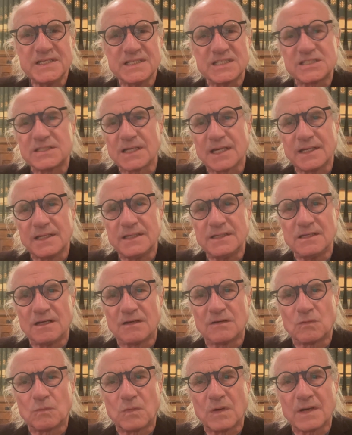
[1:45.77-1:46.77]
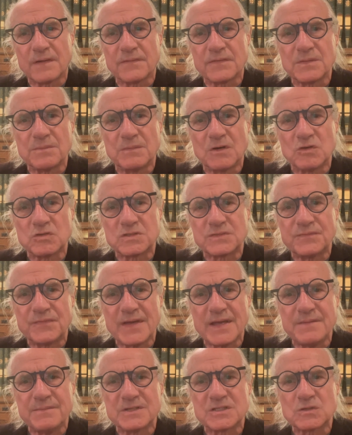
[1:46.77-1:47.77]
studied under one of the most
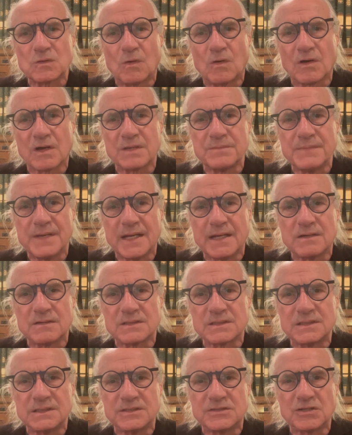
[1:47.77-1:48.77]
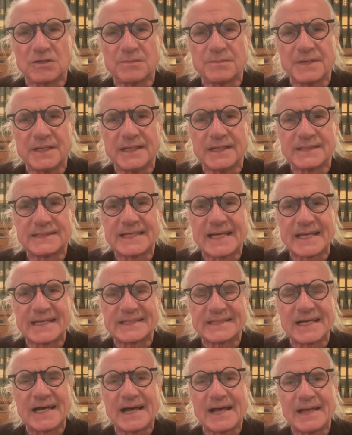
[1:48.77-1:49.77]
famous organ makers in Germany at that
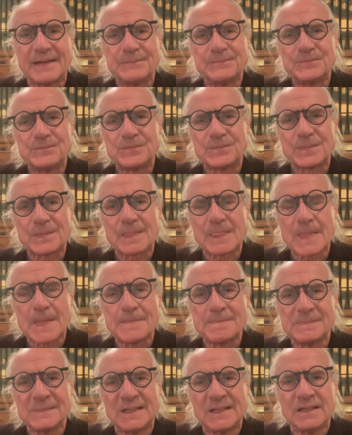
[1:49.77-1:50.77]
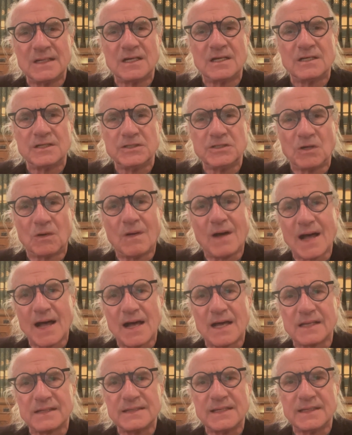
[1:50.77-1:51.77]
time,
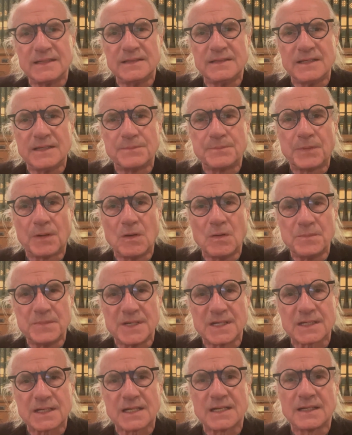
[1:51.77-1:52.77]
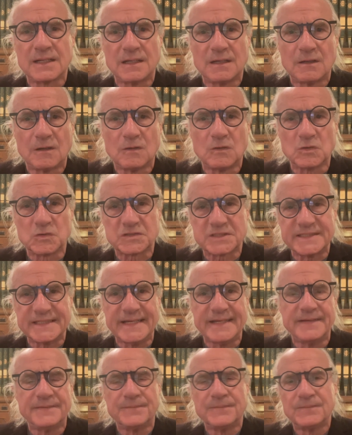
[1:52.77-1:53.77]
Johann Nepomuk
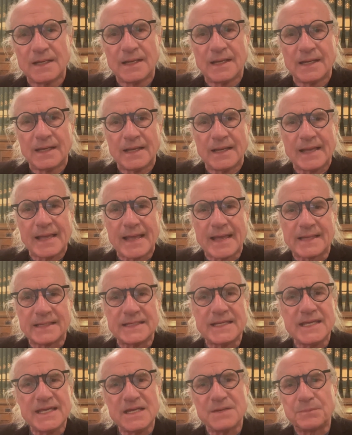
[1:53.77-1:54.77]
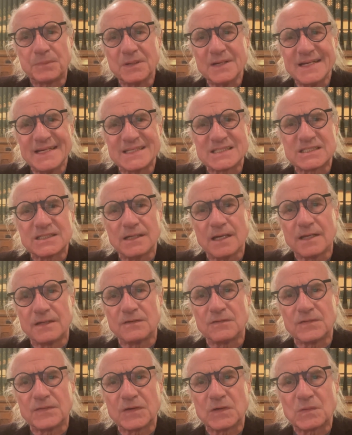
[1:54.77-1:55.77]
Holtze, and he apprenticed
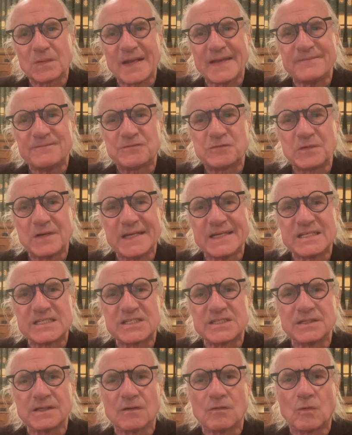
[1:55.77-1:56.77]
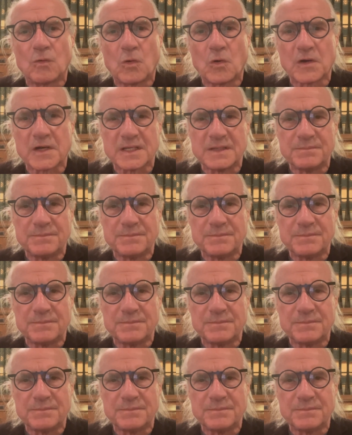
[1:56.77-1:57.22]
under the great French organ